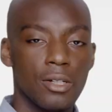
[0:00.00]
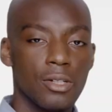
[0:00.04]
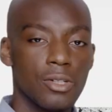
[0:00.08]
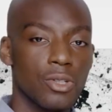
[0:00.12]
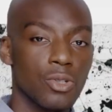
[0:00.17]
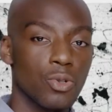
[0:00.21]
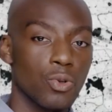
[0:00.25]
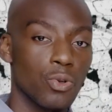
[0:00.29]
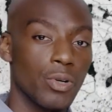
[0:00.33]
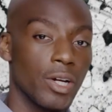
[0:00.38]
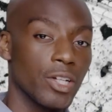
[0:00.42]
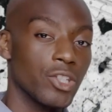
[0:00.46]

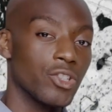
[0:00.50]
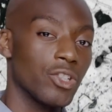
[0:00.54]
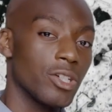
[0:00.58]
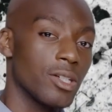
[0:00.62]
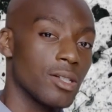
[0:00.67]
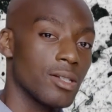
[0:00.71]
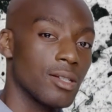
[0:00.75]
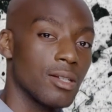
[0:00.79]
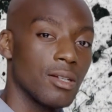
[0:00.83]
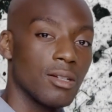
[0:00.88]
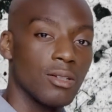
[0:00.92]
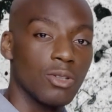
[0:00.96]

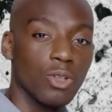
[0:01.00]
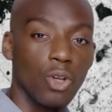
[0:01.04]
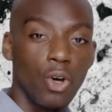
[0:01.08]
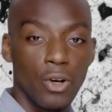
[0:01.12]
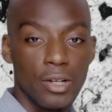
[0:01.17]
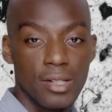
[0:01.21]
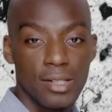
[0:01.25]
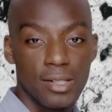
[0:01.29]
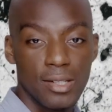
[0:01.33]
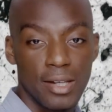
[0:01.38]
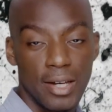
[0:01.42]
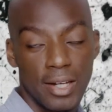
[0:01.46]
Scratches,
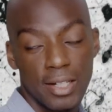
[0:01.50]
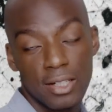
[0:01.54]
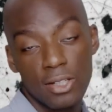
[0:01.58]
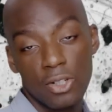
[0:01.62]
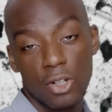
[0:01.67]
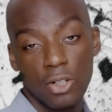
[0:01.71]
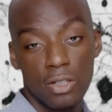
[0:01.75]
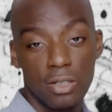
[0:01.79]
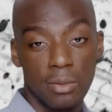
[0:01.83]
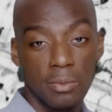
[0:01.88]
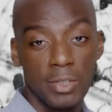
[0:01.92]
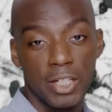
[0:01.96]
noise and
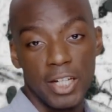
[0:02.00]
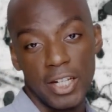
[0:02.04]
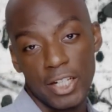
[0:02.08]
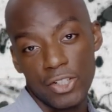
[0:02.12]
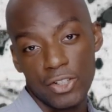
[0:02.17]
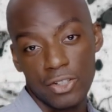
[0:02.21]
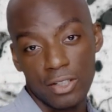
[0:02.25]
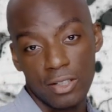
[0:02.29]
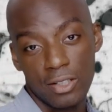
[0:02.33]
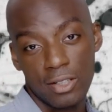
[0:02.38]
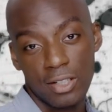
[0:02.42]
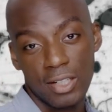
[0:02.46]

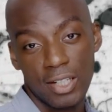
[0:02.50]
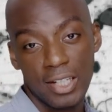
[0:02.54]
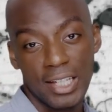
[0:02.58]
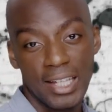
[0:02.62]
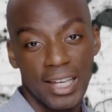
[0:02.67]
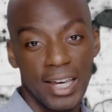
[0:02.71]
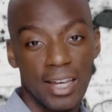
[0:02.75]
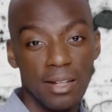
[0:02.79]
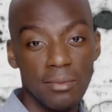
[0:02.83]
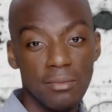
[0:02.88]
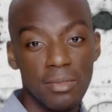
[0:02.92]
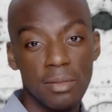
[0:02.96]
contamination
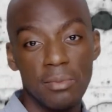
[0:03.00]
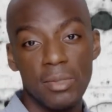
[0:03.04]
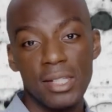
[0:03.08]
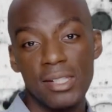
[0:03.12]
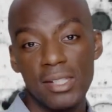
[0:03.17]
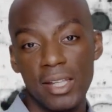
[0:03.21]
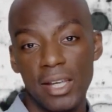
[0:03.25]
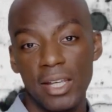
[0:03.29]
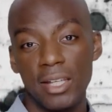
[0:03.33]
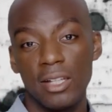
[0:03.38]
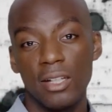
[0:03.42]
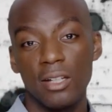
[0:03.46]
can be
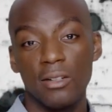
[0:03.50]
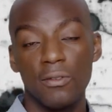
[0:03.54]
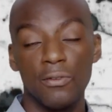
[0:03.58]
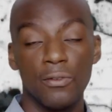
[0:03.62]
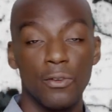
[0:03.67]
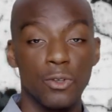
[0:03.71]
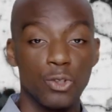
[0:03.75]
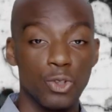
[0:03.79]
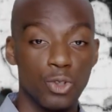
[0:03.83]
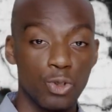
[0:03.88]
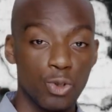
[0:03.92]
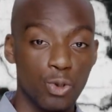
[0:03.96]
mistaken
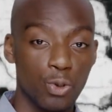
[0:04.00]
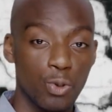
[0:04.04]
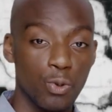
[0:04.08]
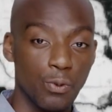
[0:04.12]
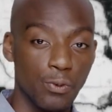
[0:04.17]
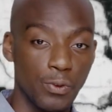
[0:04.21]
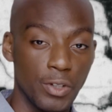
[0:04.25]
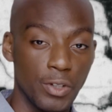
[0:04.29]
for true